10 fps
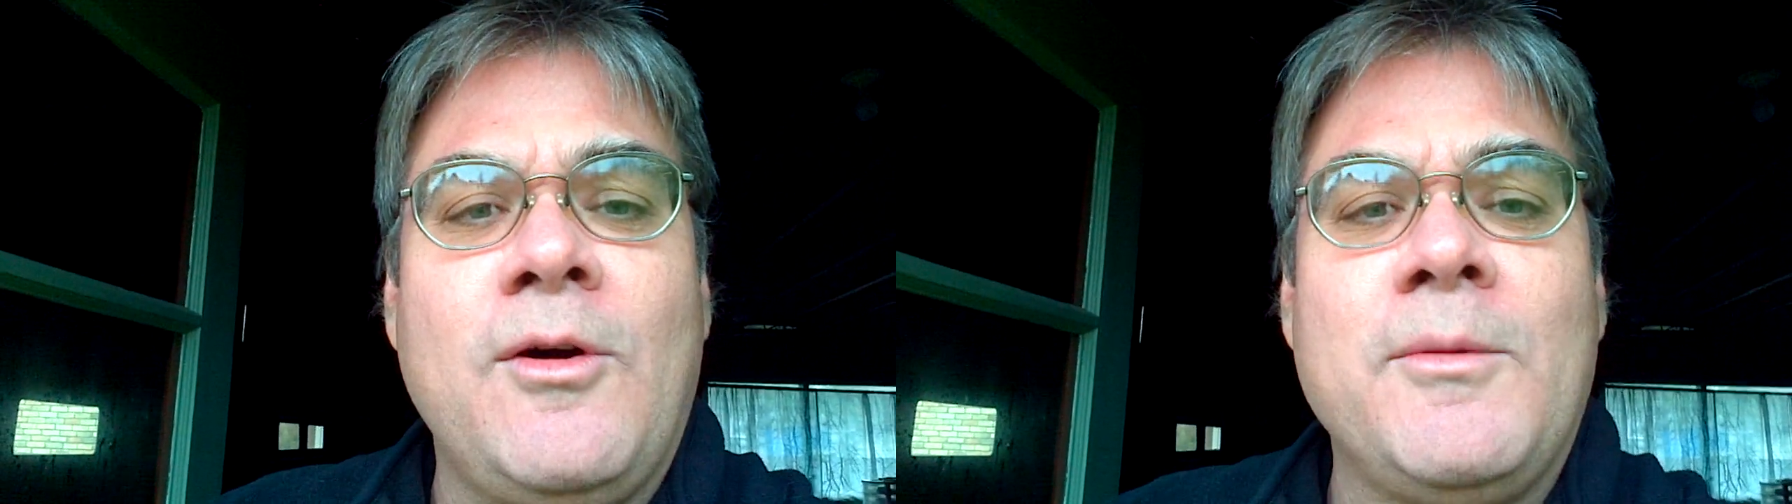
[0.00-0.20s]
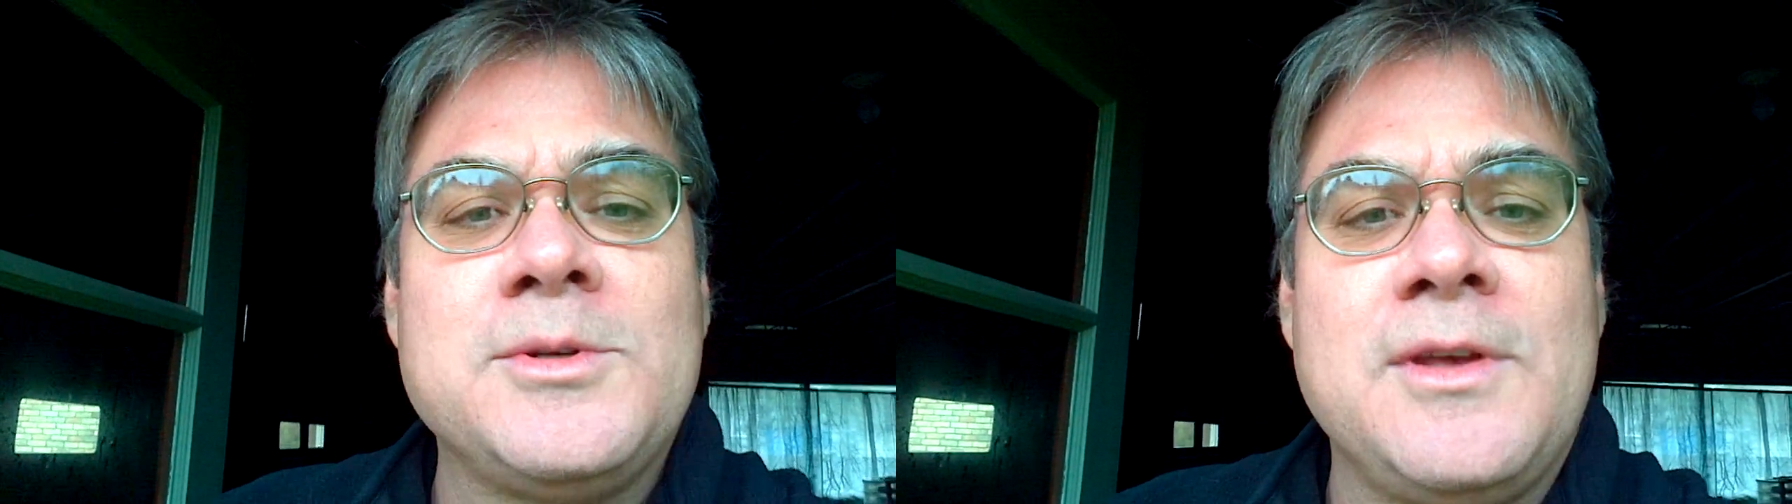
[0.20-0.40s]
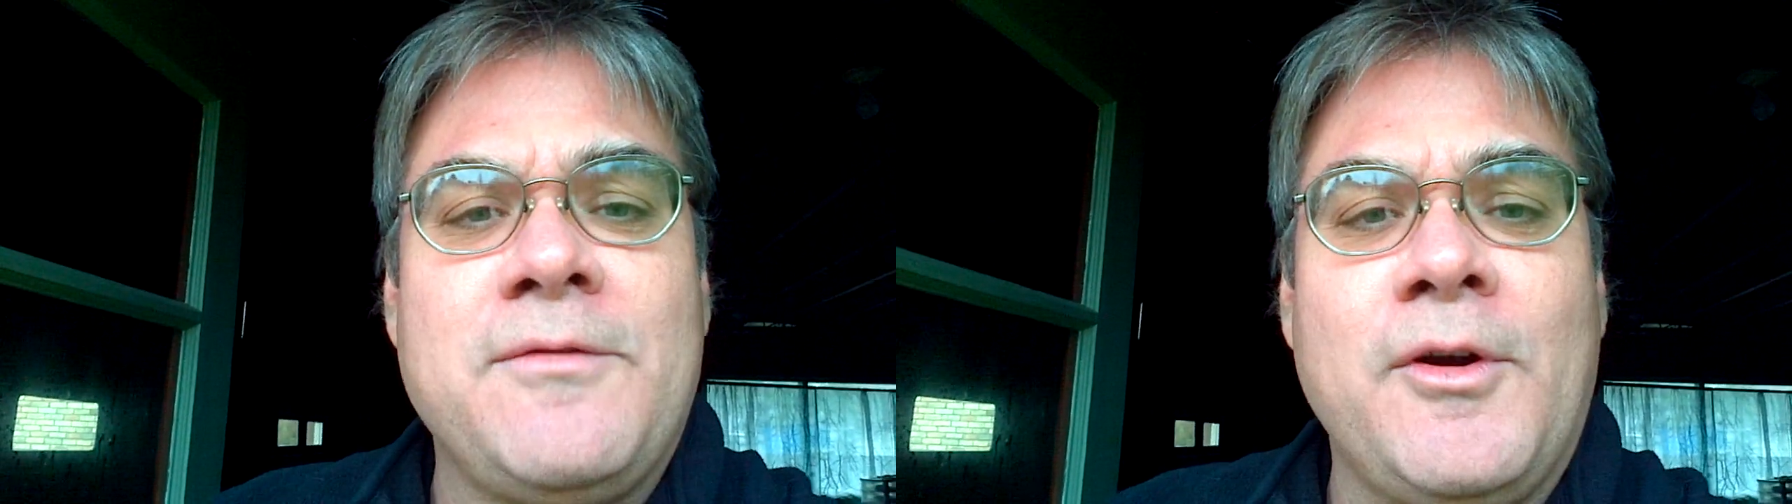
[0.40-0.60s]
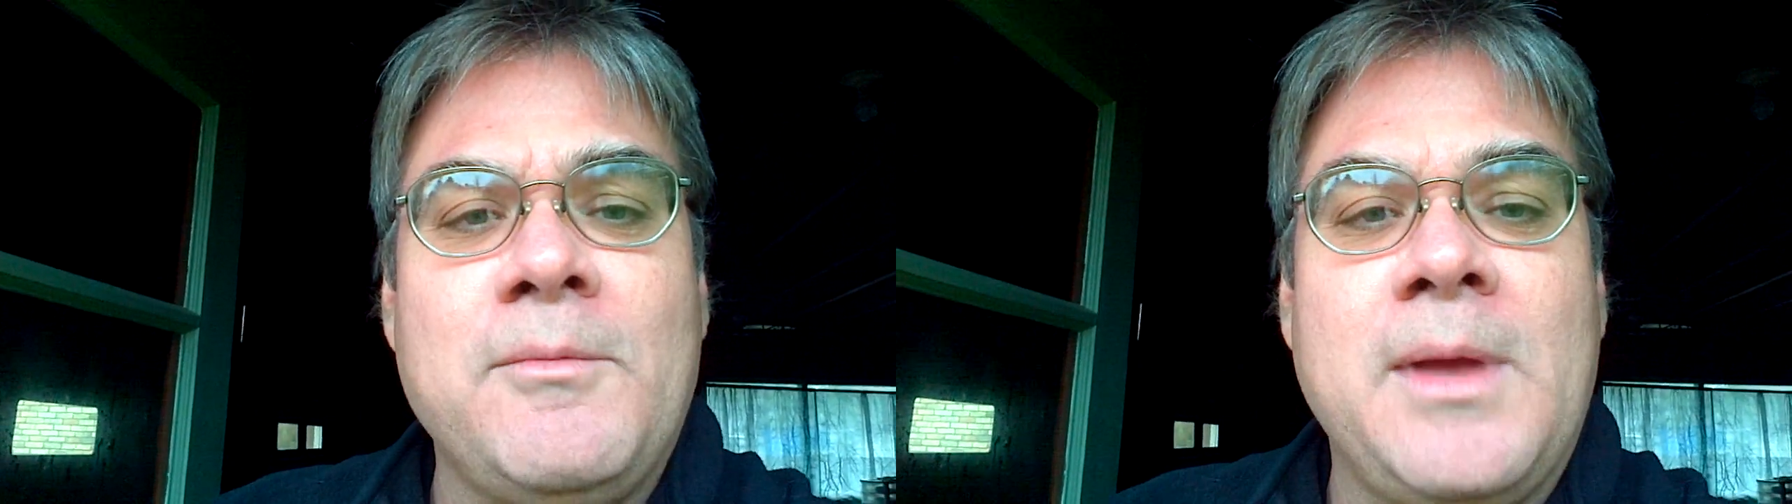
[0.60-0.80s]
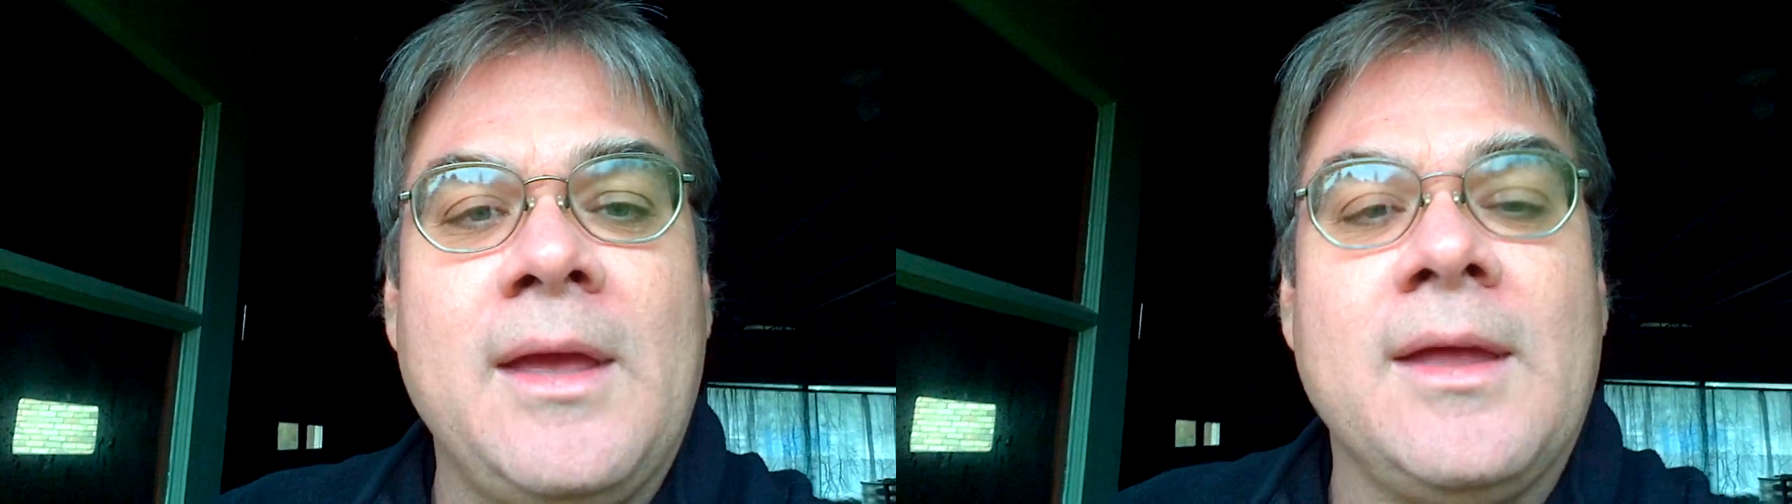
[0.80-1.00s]
how much they've hurt
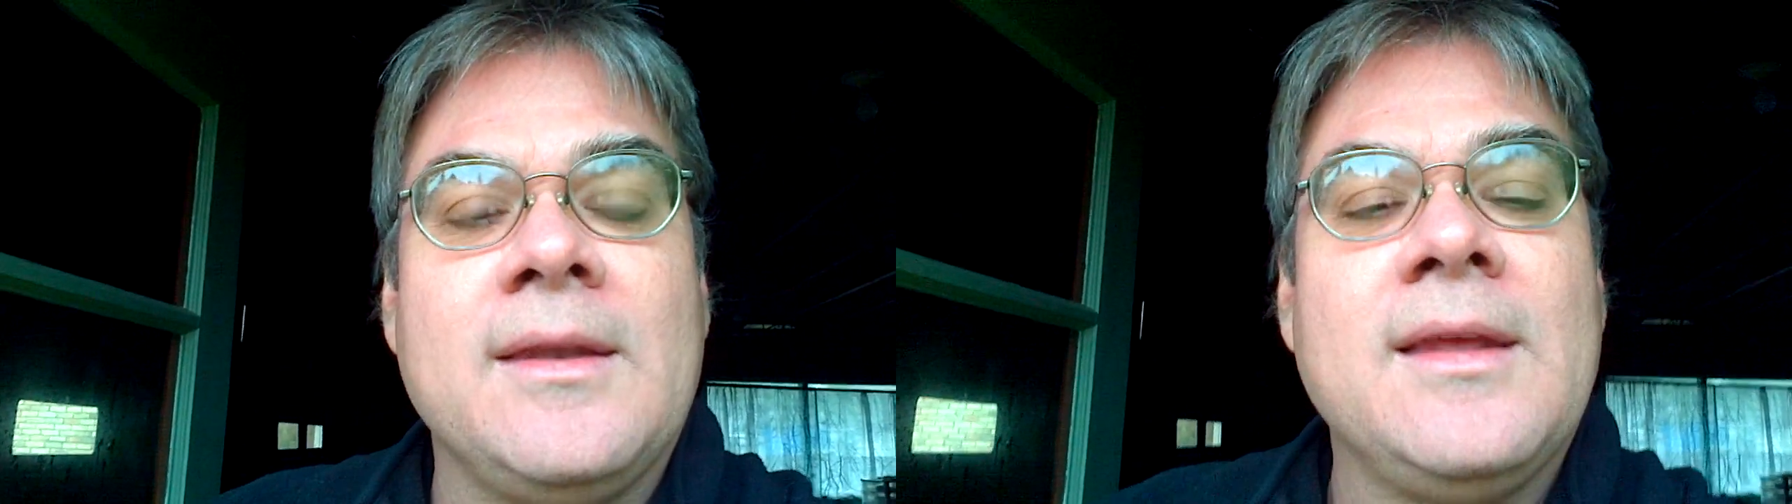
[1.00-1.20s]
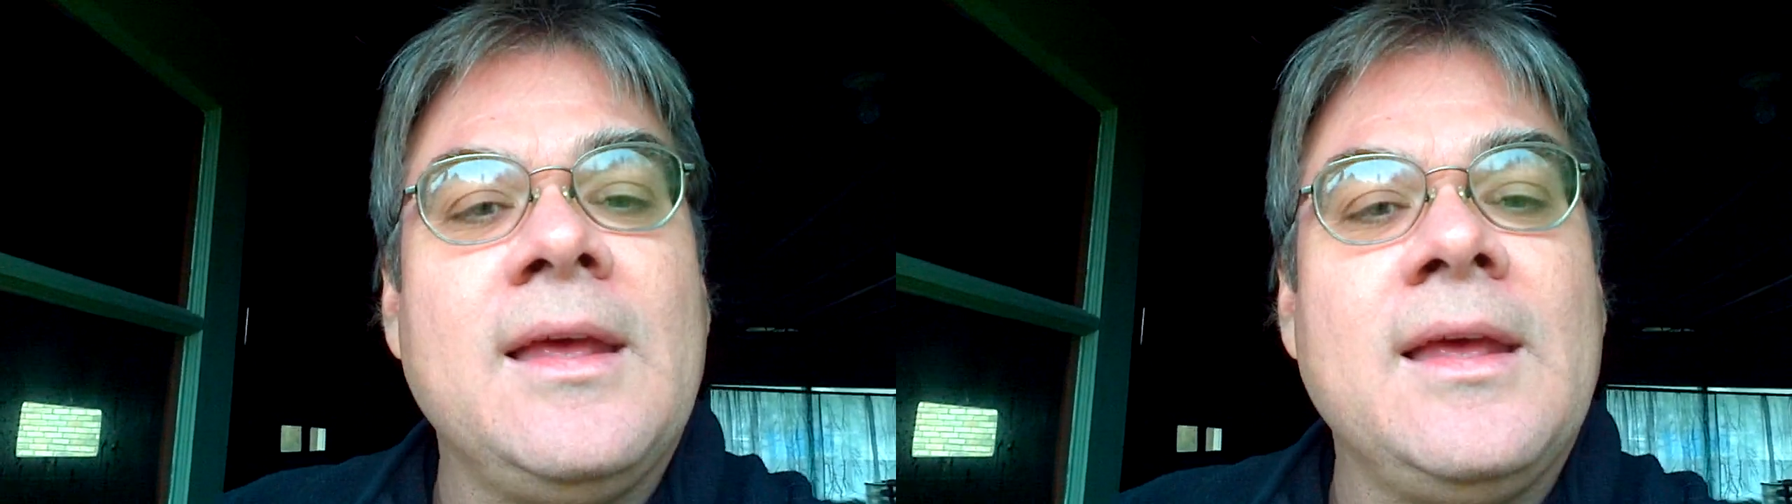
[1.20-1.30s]
me and